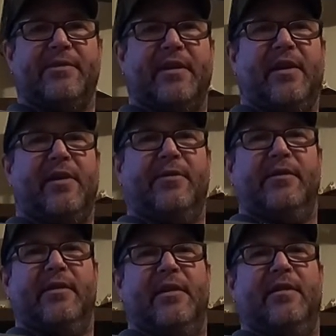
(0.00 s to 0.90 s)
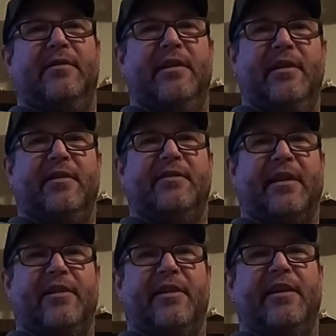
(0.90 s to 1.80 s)
So, here,
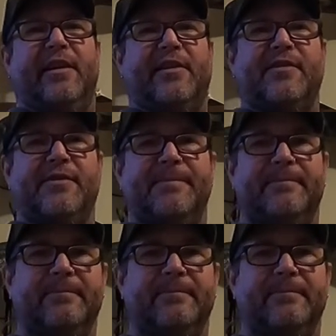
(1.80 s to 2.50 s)
take a look at this.